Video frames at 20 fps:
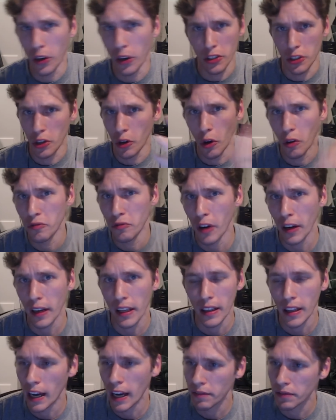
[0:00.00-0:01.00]
your whole
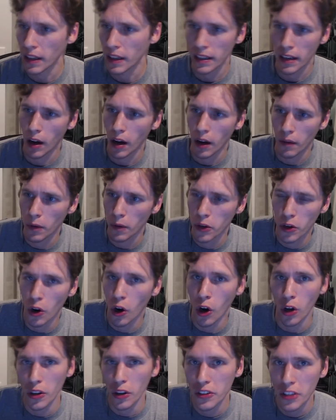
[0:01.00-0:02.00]
fucking life, like uh, your
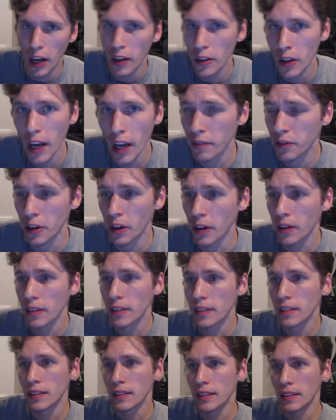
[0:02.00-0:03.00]
whole adult life here.
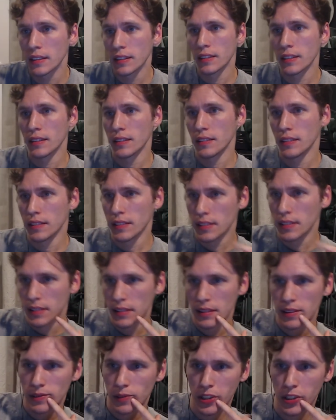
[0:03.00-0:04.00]

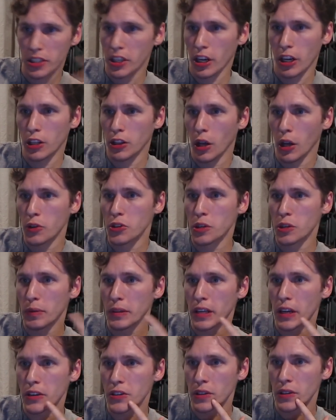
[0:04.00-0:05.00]
What gonna close you
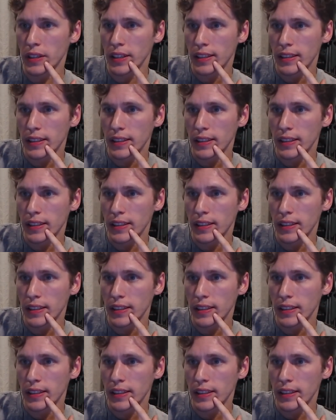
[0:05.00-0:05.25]
potentially.